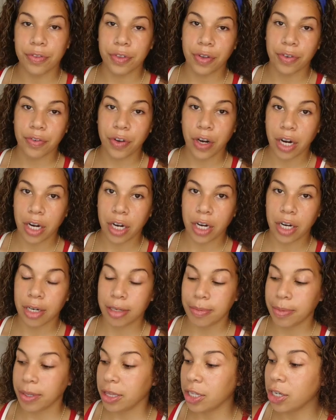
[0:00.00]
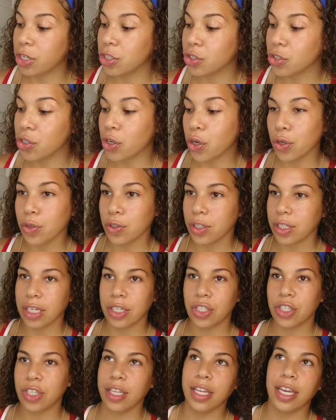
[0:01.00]
if you've heard, but there's no
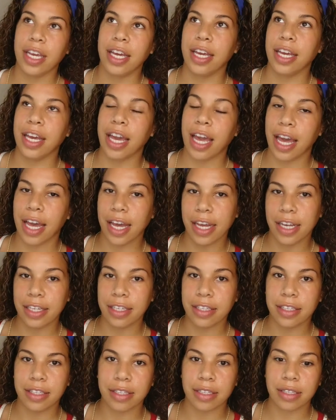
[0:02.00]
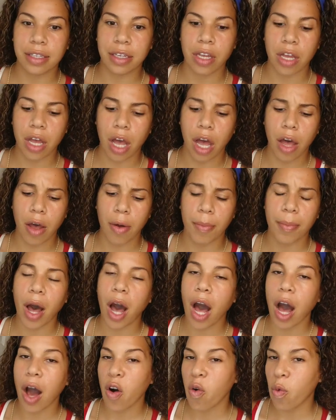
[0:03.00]
such thing as
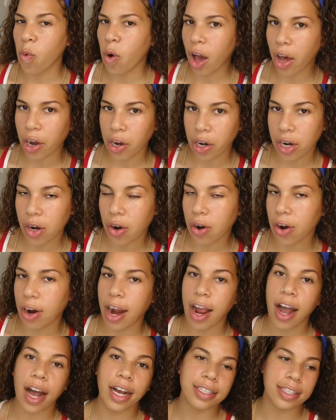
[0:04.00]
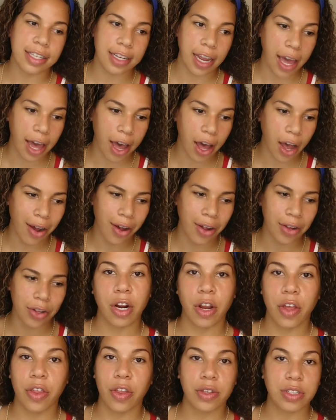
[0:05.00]
hot water or hot towel
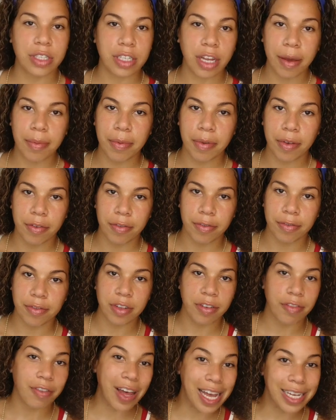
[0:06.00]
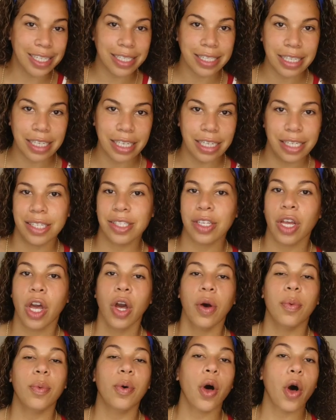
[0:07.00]
or those type of devices
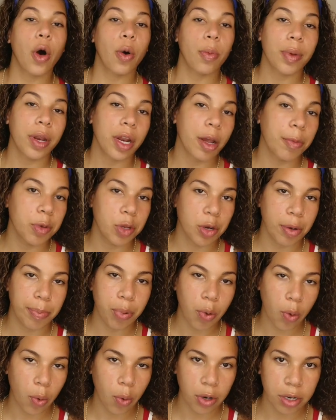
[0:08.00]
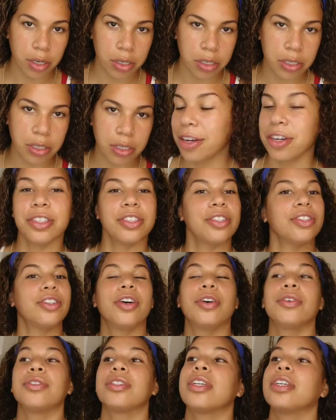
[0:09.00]
will open up your pores. There's
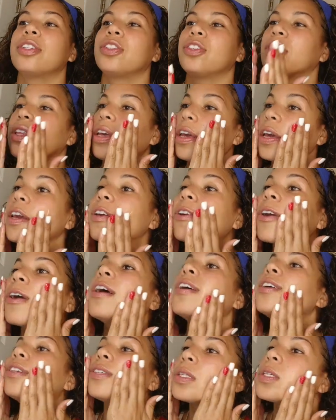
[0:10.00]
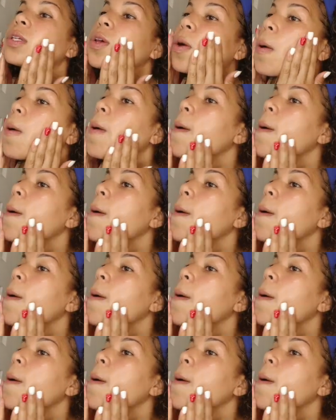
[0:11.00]
no such thing as